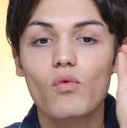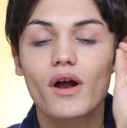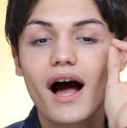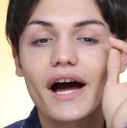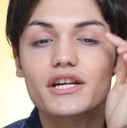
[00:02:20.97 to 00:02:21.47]

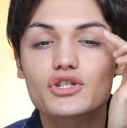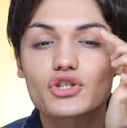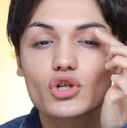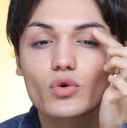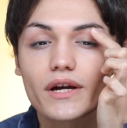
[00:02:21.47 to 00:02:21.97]
What I
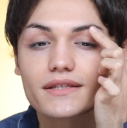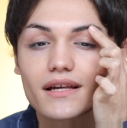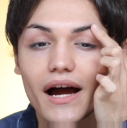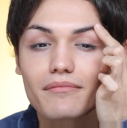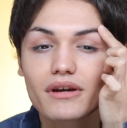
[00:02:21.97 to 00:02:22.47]
do is
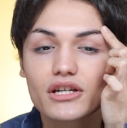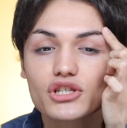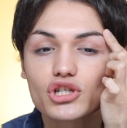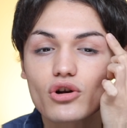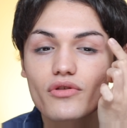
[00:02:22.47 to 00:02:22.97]
I make
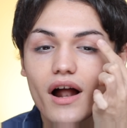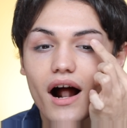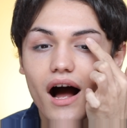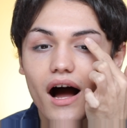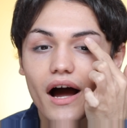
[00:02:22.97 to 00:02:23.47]
sure
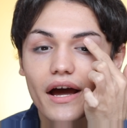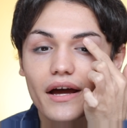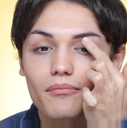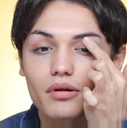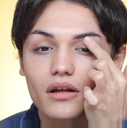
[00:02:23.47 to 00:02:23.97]
that
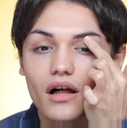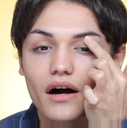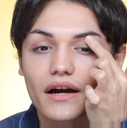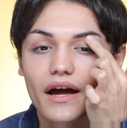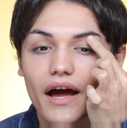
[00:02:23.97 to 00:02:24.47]
I
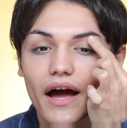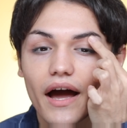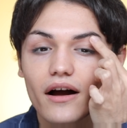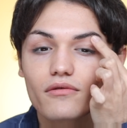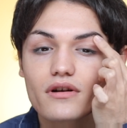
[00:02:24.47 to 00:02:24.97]
pluck
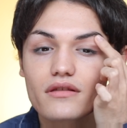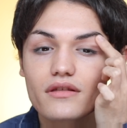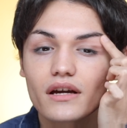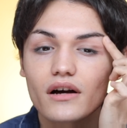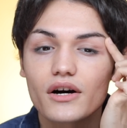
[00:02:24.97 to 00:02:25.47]

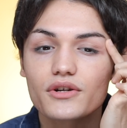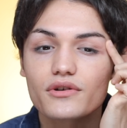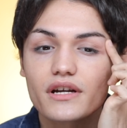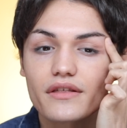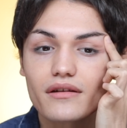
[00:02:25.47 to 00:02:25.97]
everything
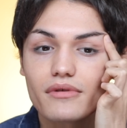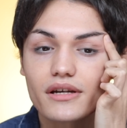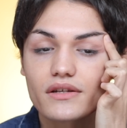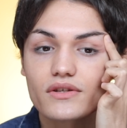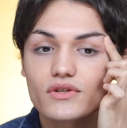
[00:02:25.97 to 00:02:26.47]
underneath and
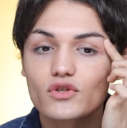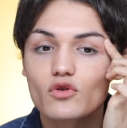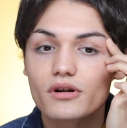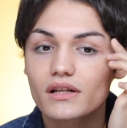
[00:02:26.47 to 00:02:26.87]
make it super